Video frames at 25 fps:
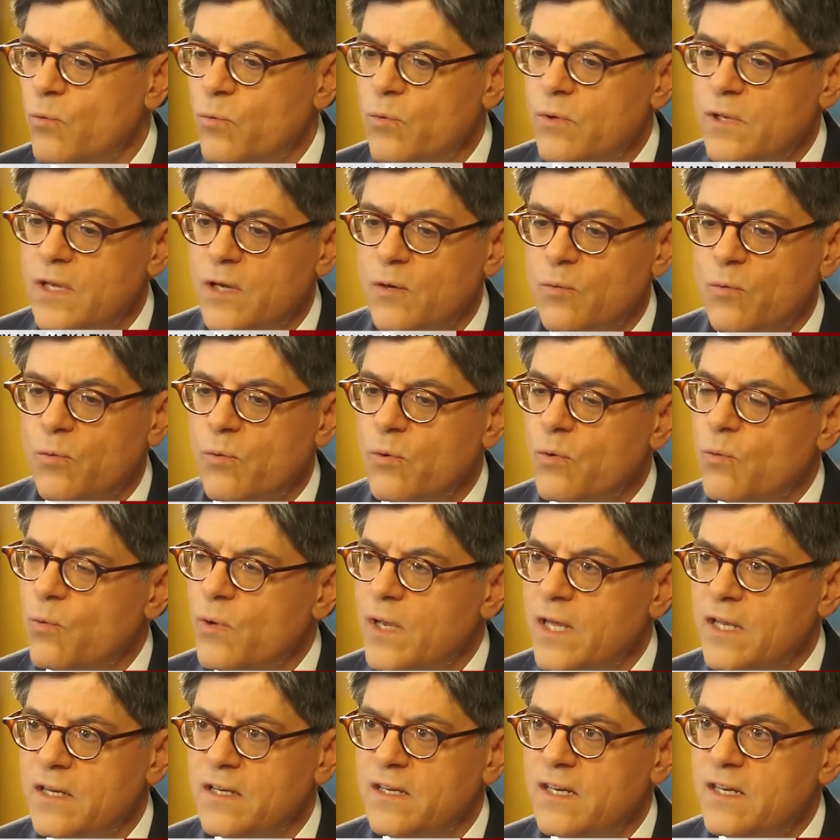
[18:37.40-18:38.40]
you know,
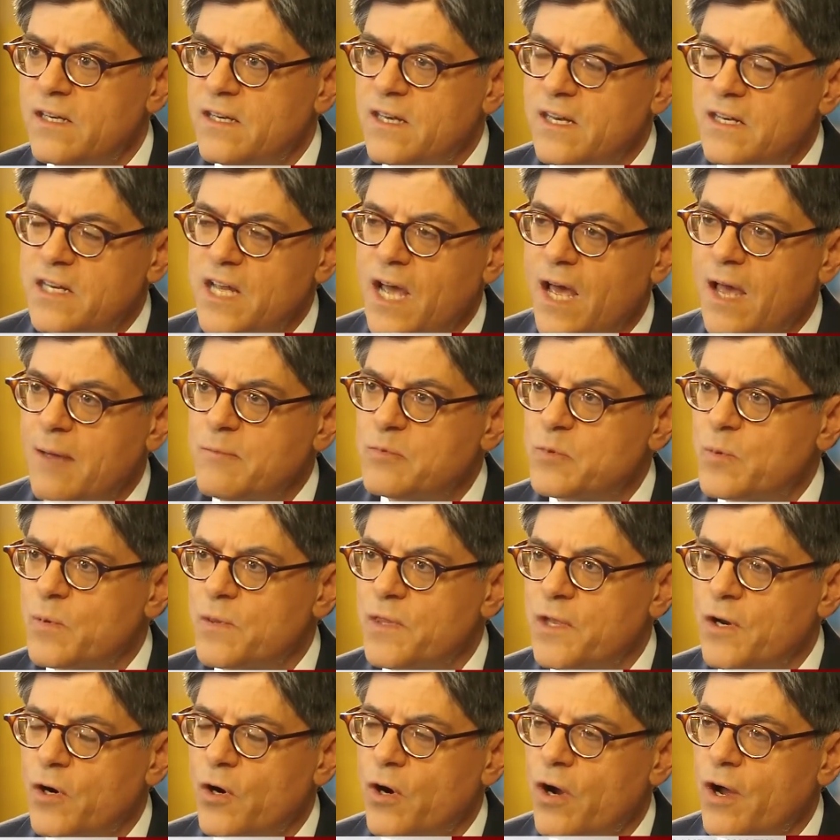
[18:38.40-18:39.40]
in times
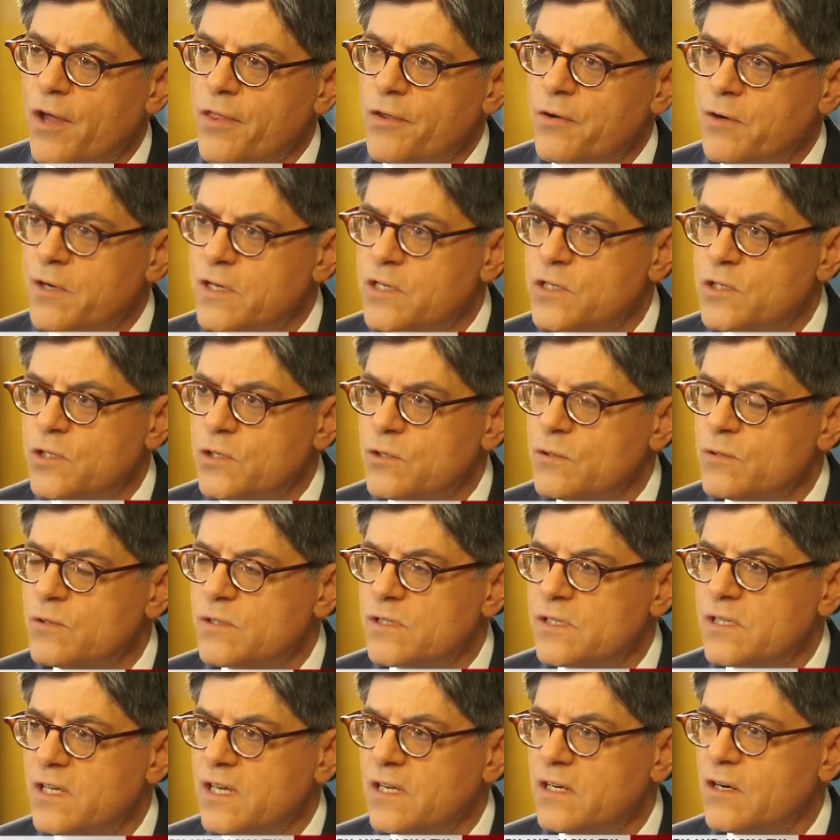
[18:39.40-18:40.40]
when there are other
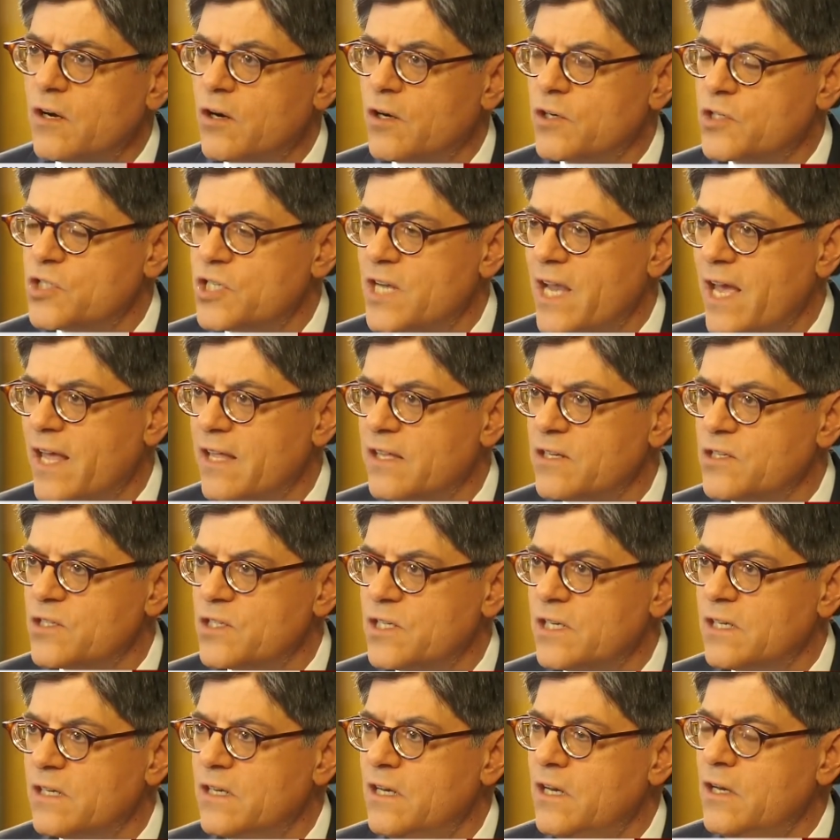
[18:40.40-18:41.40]
issues that are
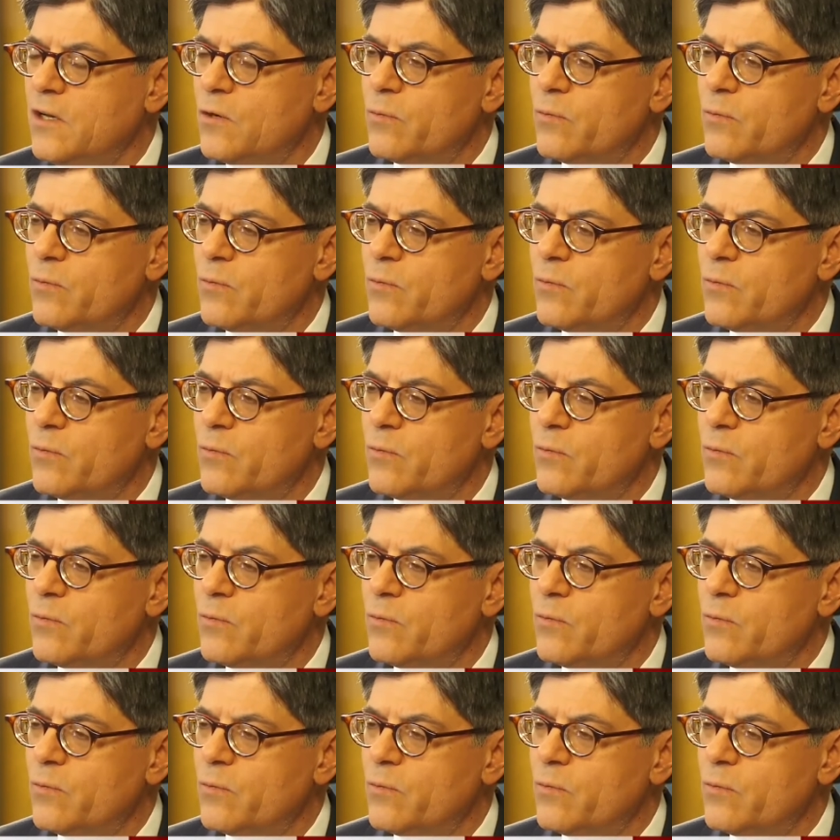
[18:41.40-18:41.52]
challenging,